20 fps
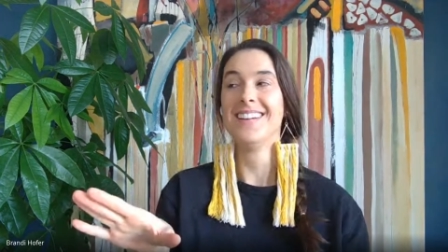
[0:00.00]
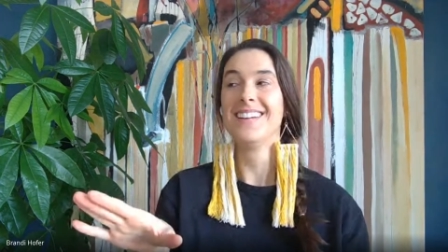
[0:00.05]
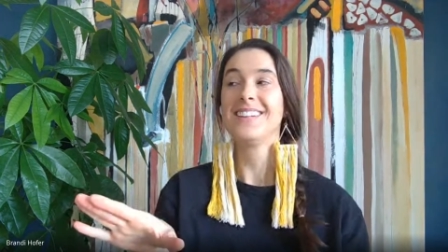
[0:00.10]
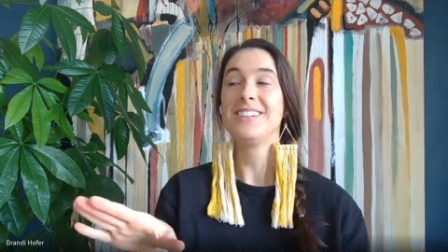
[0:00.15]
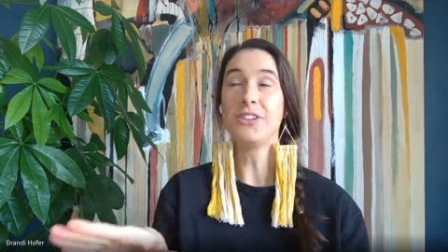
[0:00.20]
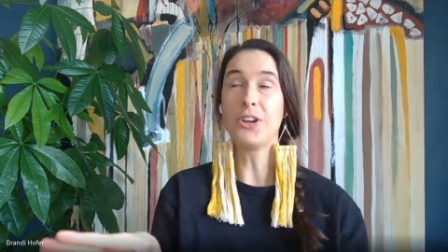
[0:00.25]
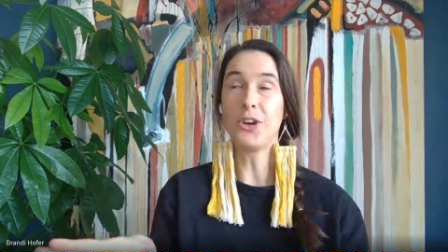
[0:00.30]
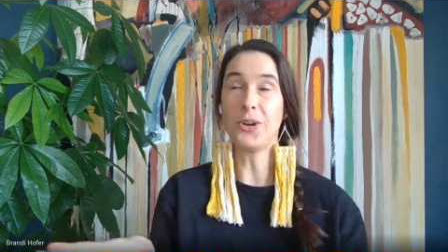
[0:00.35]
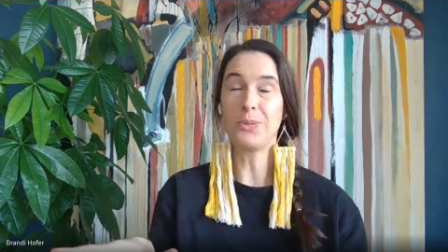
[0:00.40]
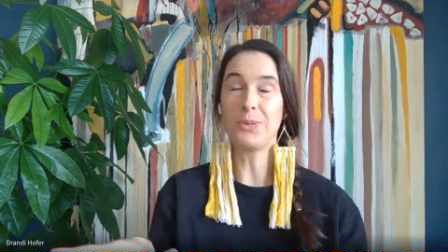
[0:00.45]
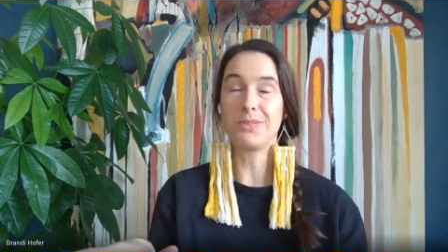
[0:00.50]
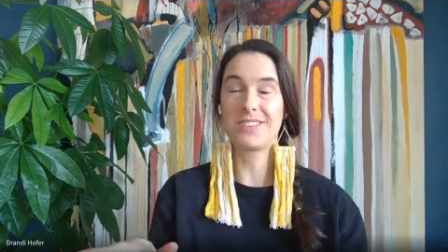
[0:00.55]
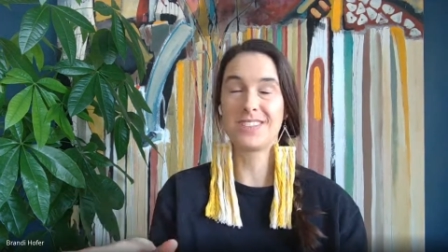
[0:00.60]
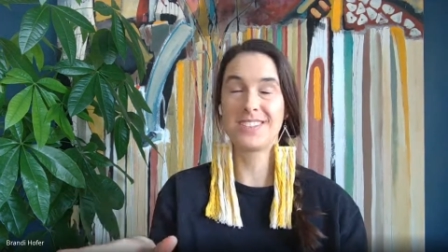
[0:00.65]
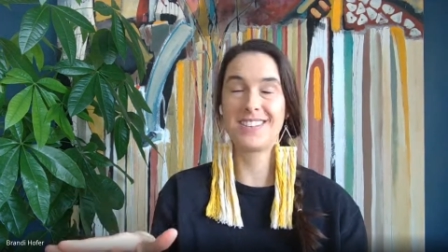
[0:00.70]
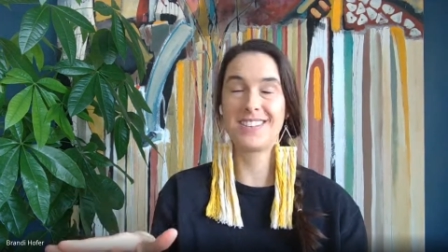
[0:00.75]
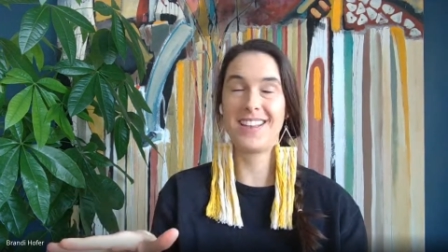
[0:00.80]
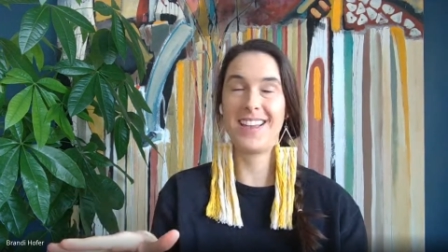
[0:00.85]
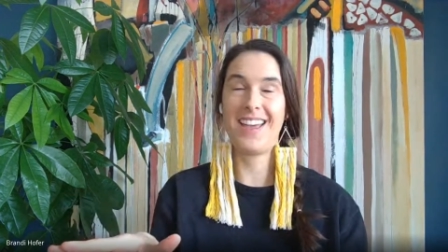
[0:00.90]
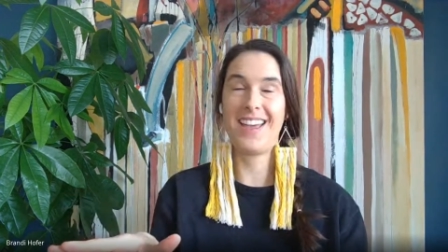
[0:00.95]

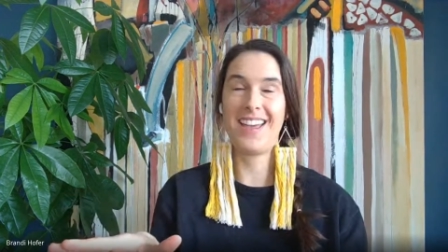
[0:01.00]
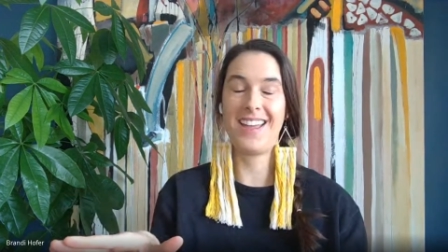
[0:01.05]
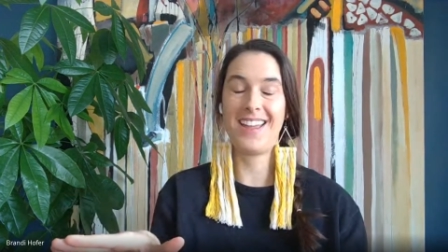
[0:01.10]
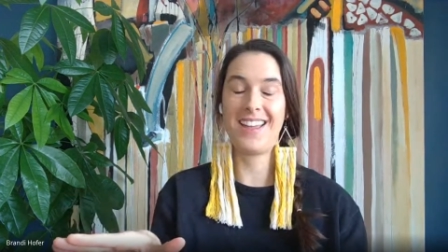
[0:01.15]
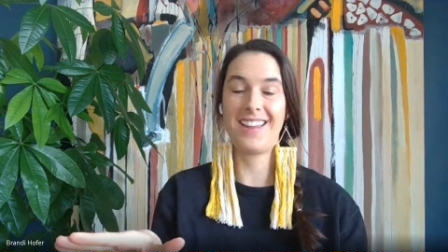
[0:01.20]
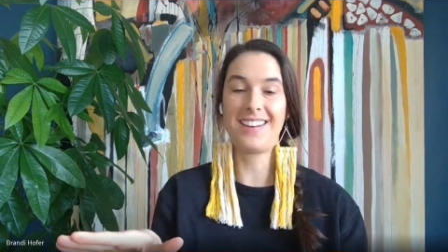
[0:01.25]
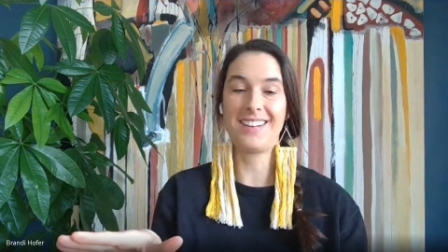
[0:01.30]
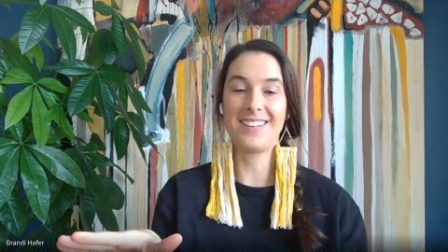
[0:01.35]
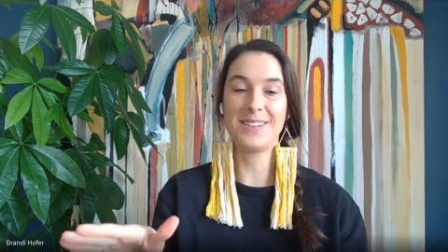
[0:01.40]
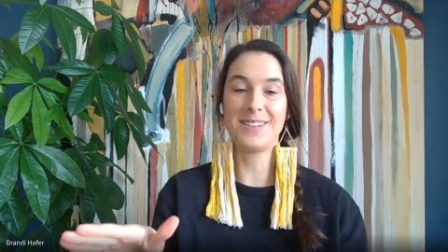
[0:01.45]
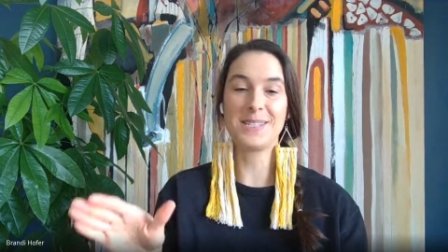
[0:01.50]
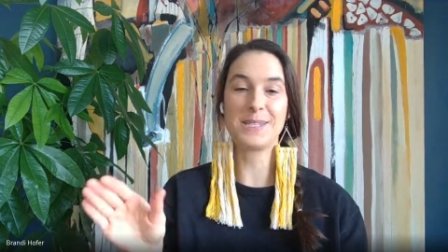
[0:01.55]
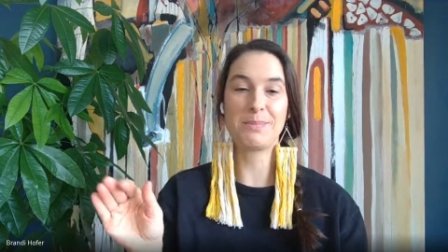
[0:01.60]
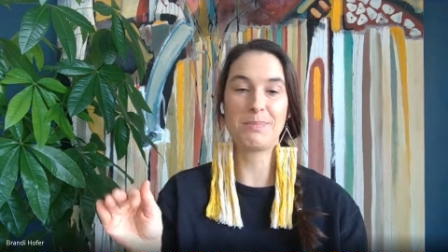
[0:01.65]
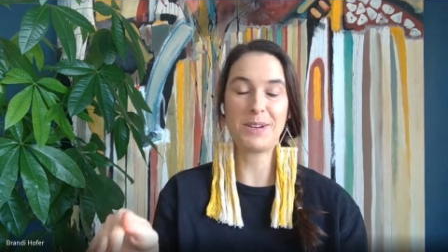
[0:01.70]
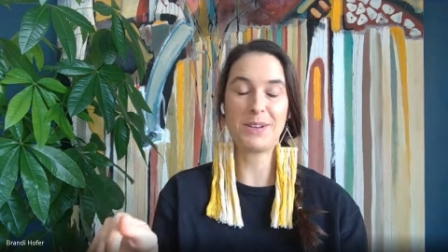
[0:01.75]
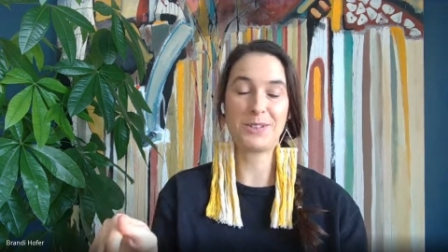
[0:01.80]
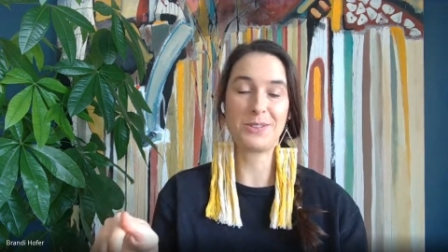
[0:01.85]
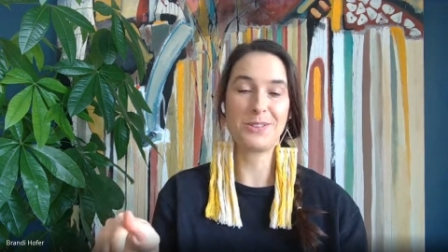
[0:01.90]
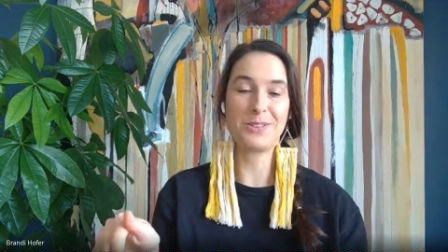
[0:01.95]
notes and
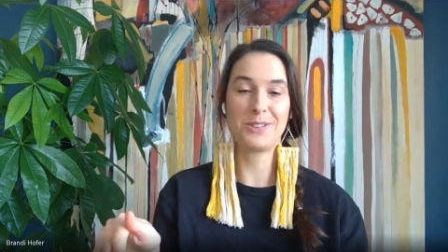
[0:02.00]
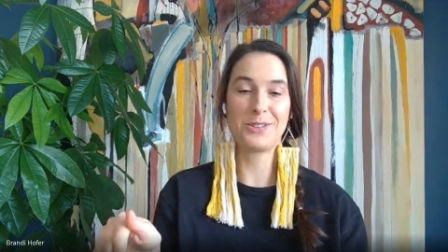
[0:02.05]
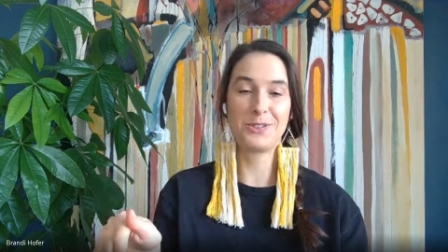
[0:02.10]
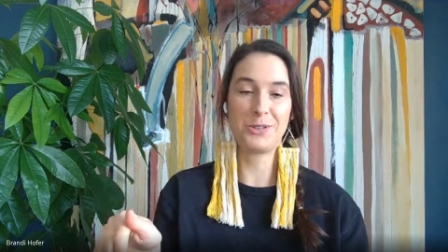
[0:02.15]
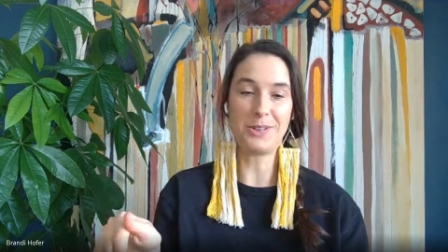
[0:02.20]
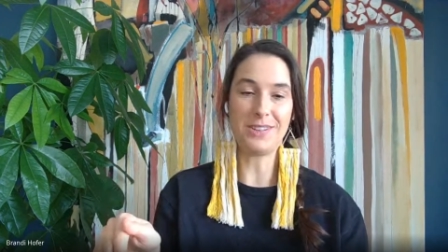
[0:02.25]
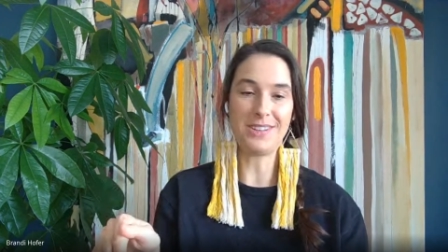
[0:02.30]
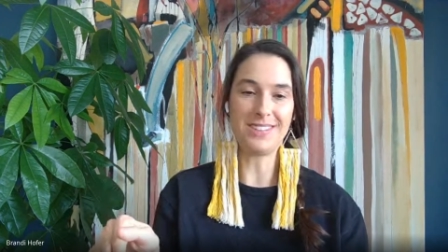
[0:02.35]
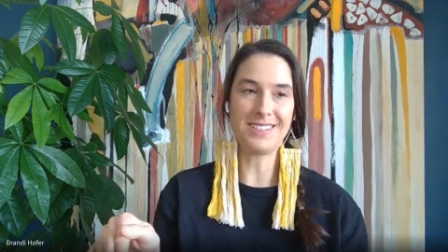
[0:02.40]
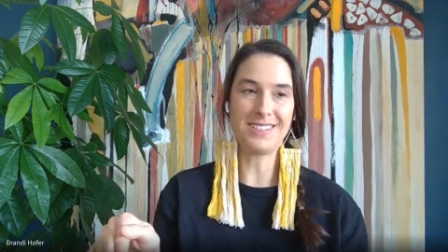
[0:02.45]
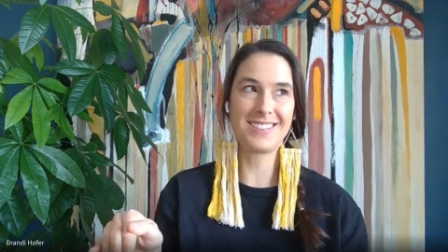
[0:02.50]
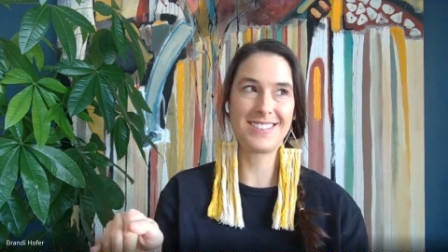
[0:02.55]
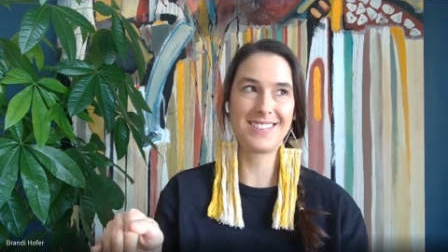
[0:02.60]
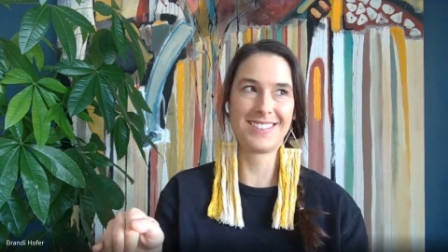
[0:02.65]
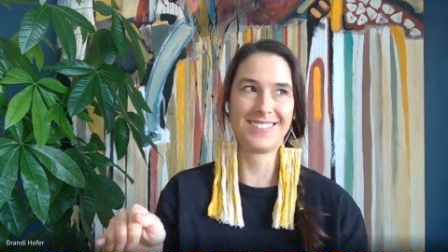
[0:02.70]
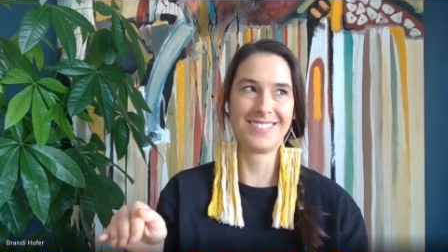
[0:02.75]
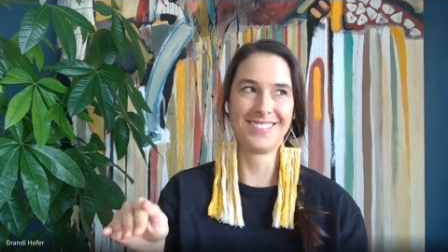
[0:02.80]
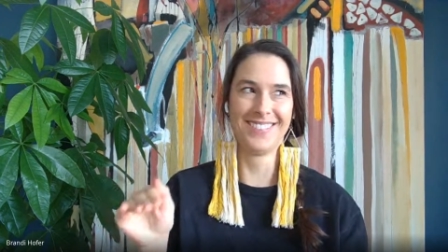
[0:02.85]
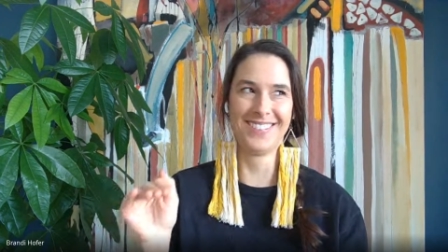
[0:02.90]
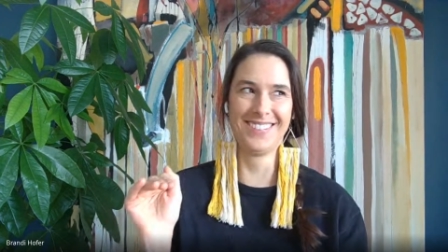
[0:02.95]
special treats
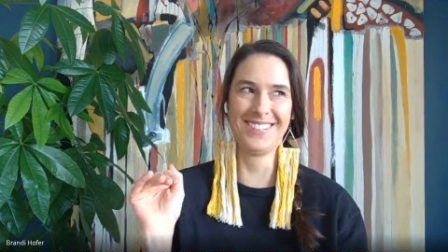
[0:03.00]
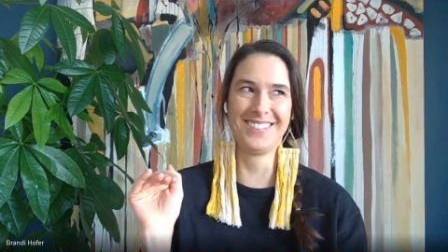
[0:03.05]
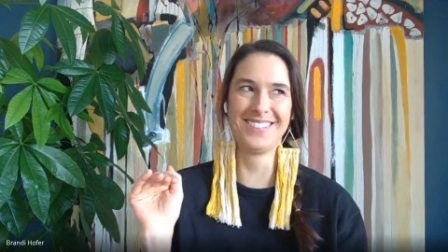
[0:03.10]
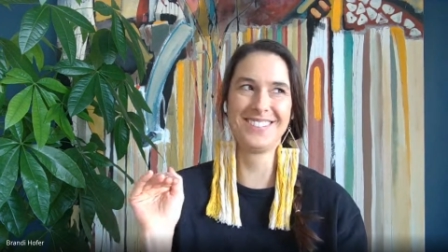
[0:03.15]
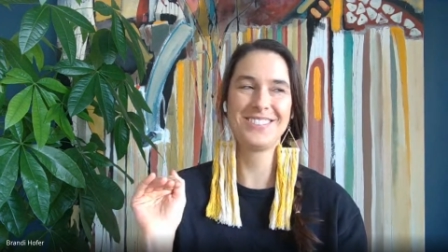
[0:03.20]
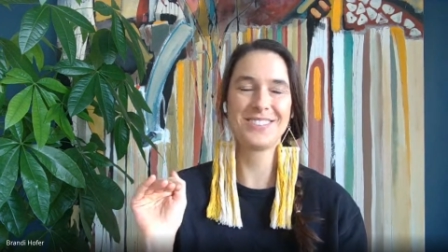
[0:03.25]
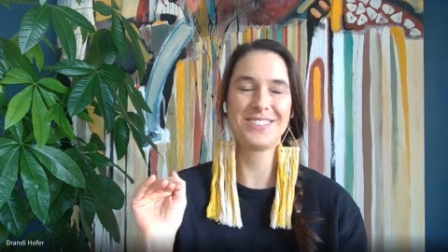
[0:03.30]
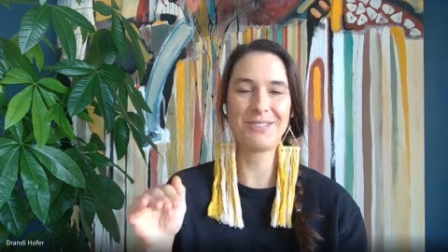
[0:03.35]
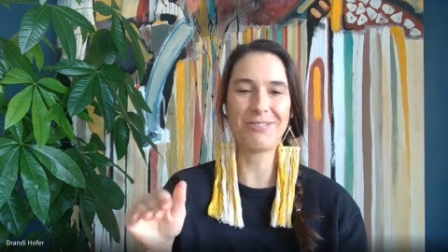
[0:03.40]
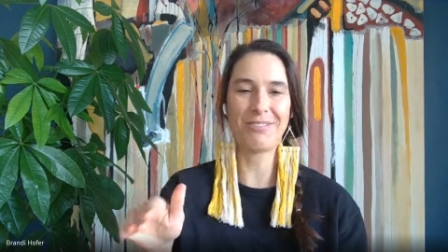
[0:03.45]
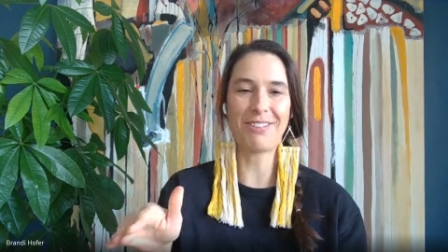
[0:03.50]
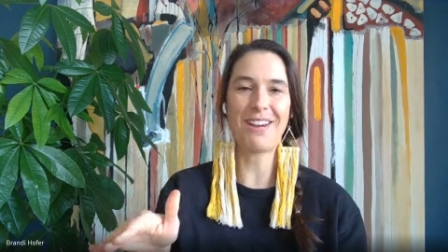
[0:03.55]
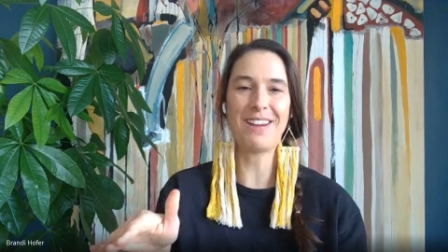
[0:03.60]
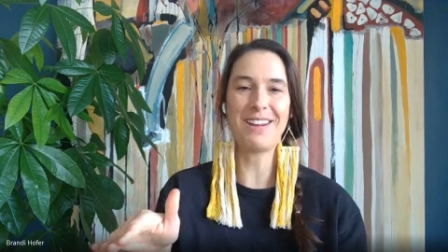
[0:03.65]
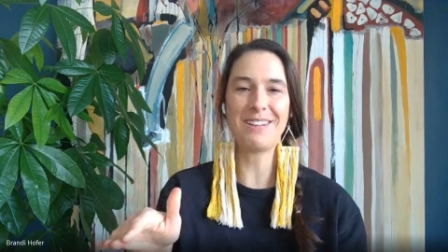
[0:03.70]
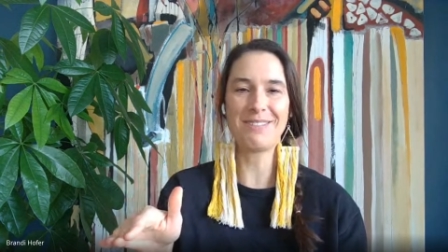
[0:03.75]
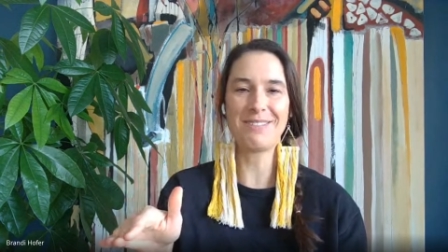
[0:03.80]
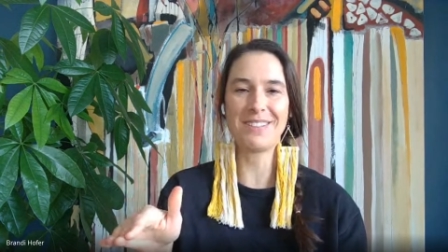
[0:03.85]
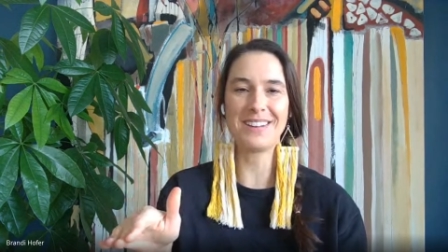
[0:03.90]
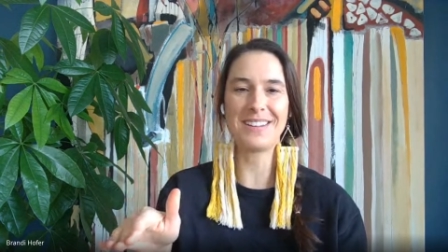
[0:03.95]
just Thank for
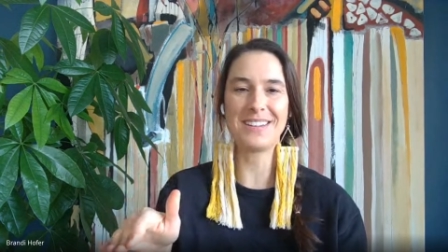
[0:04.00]
anyone